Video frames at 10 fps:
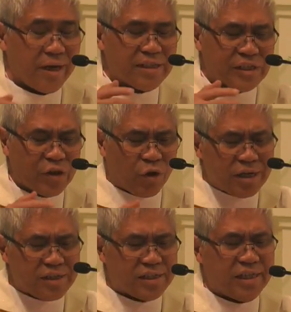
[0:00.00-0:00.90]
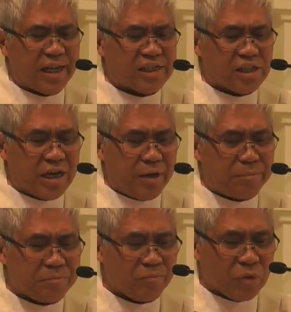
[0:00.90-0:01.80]
And St. Augustine
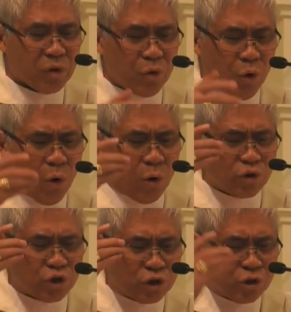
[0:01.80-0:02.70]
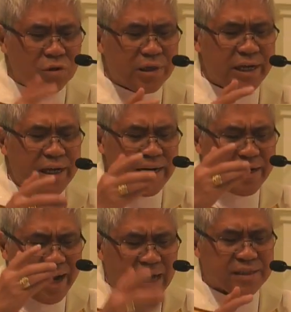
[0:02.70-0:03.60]
exclaimed, O truly
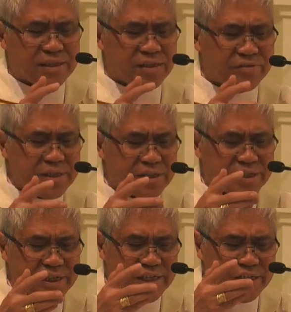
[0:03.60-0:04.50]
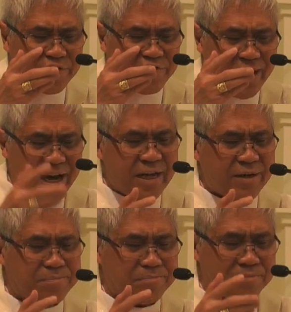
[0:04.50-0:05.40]
necessary sin of
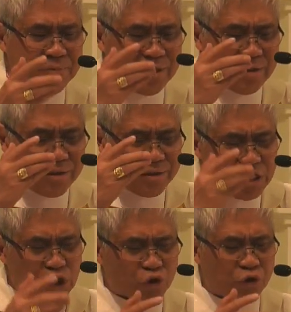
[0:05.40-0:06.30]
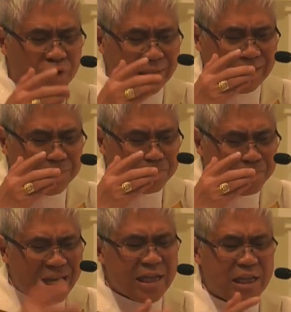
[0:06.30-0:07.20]
Adam, destroyed
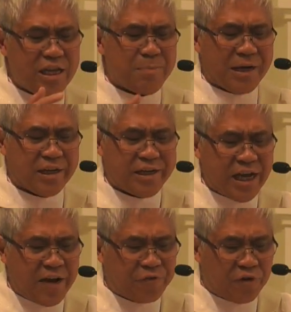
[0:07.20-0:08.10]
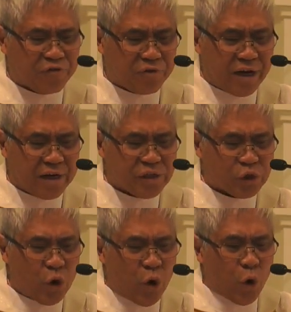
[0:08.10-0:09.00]
completely by the death of
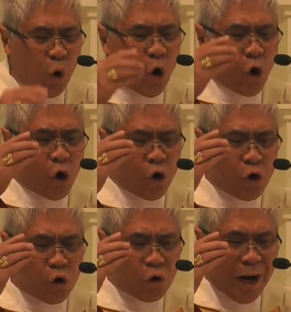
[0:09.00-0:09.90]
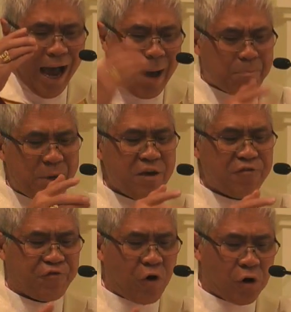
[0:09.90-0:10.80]
Christ. O happy
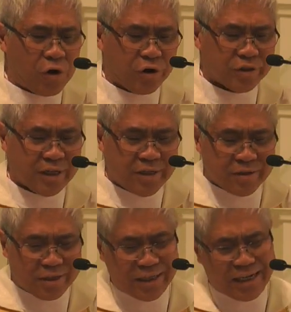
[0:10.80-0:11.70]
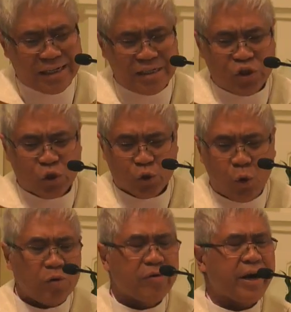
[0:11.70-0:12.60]
thought that earns
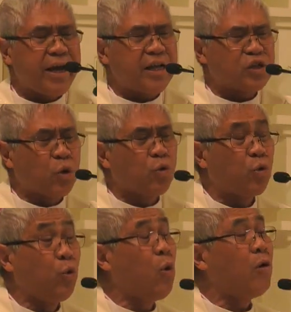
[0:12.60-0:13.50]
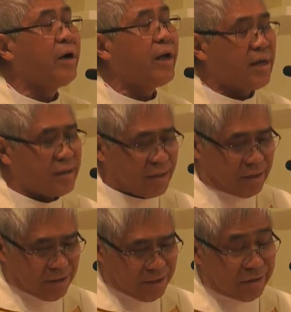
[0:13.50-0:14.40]
so great, so
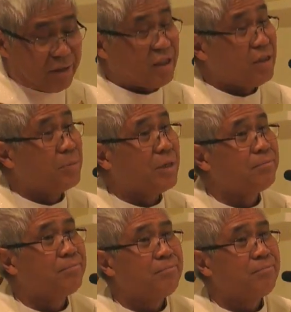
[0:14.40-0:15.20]
glorious a Redeemer.